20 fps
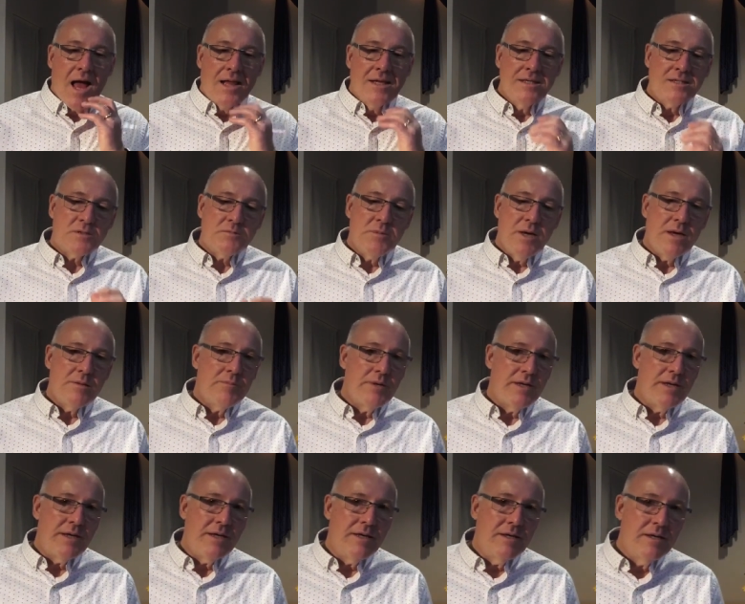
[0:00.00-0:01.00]
This may
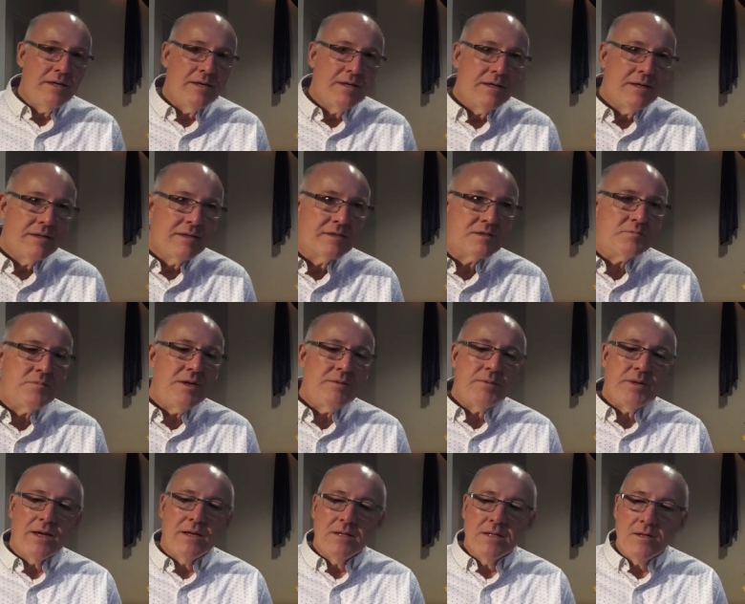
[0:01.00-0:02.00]
be this may
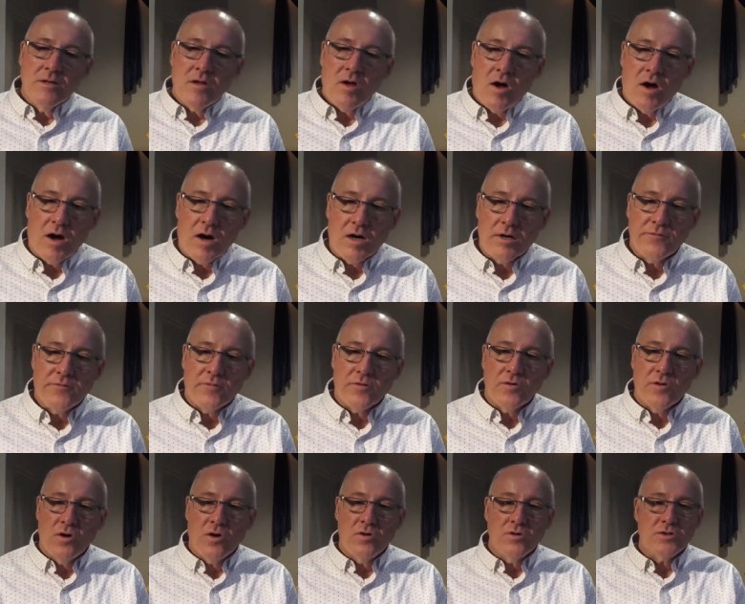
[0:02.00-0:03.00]
be a little hard for
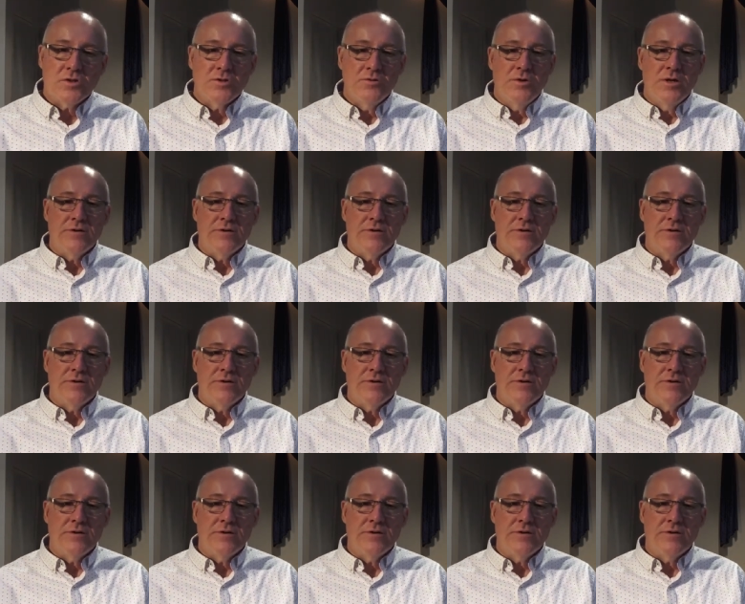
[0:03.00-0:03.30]
those who